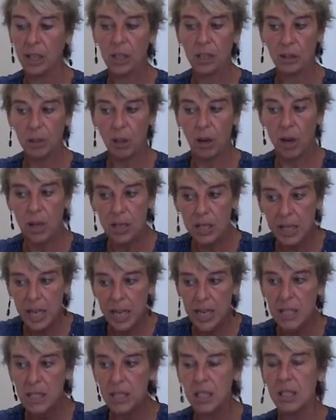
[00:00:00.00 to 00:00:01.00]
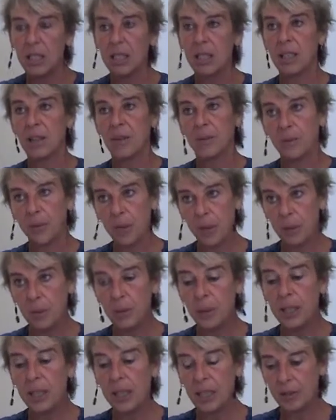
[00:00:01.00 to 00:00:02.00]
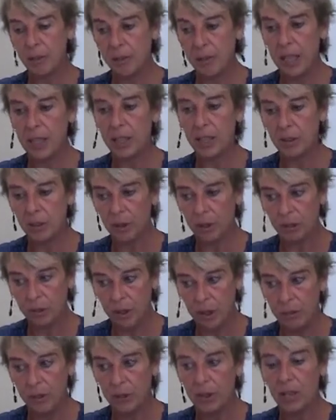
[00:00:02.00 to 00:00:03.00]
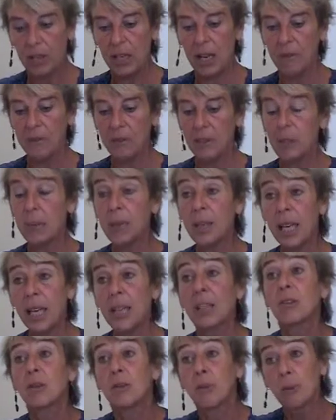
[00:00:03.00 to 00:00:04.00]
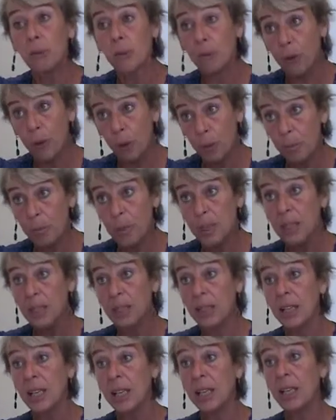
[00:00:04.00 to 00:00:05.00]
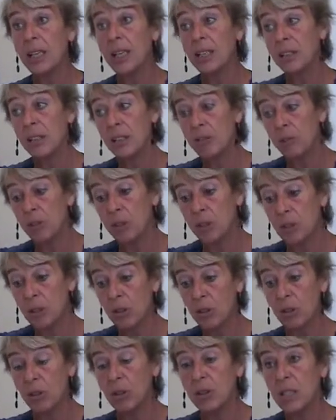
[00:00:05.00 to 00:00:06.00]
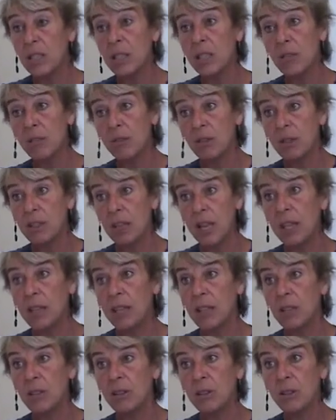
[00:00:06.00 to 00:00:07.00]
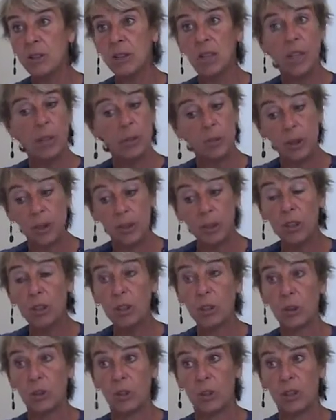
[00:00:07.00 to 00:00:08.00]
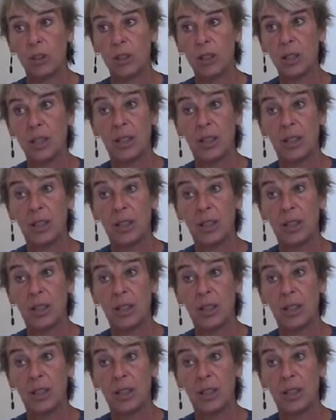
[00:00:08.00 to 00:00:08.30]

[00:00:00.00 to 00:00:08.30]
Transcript: So unless we can find it on different levels, we can confirm it in different stories, different anecdotes, we're not sure